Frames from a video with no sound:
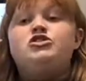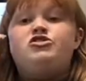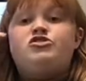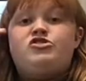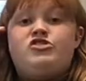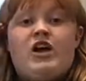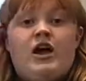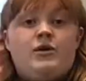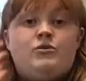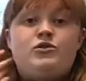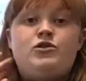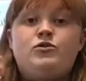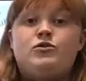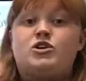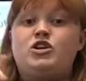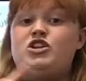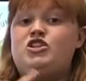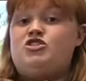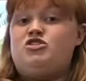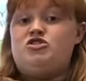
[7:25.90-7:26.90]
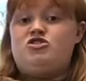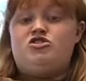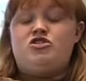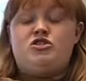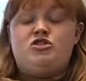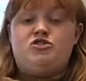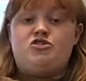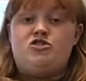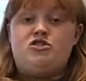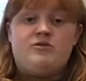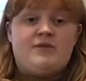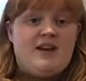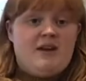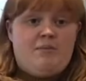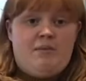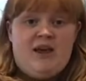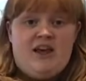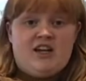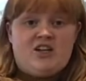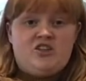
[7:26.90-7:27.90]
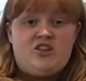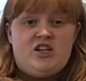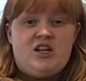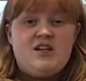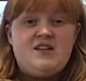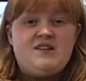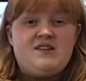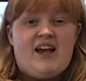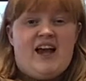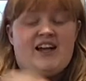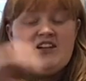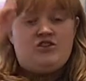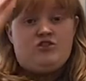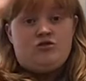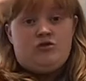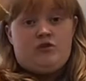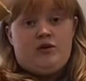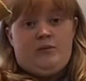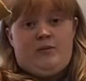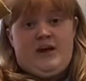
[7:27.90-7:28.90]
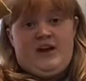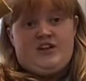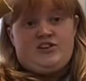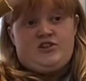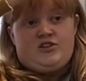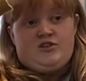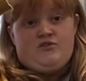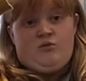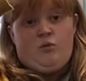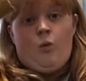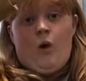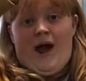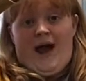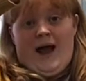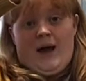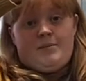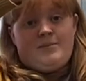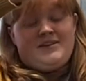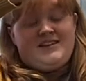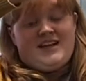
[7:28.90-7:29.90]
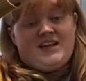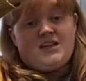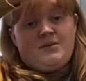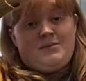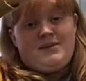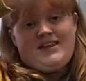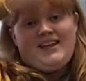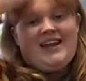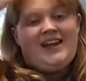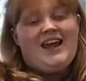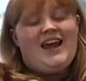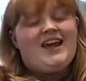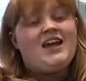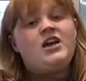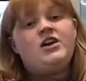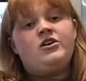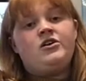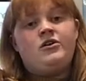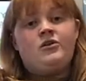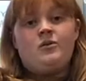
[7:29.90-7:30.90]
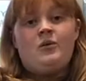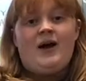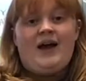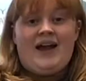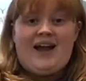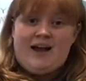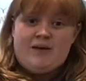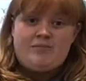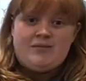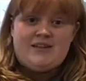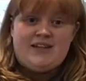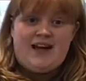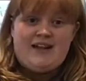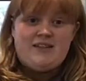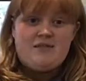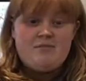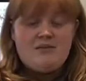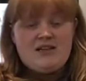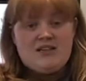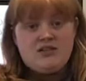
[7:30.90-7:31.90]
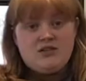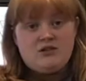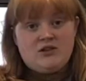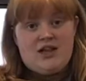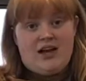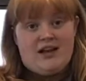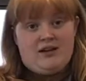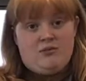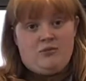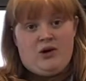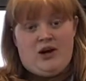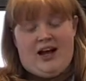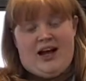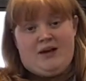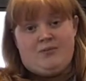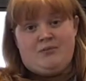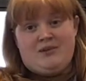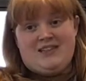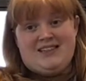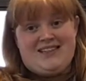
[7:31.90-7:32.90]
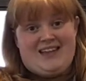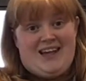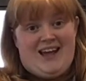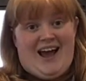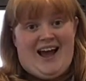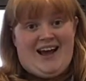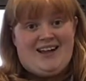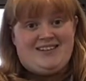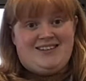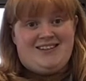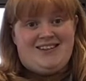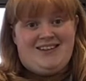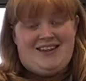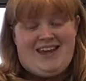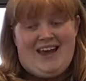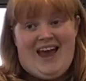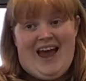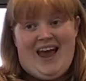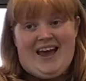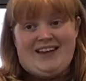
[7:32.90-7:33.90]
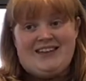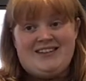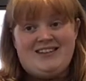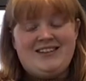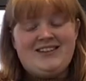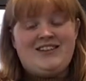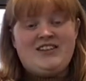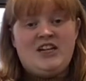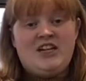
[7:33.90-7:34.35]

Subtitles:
So you could just use three pictures and draw a picture of what happened at the beginning, what happened at the middle and what happened at the end.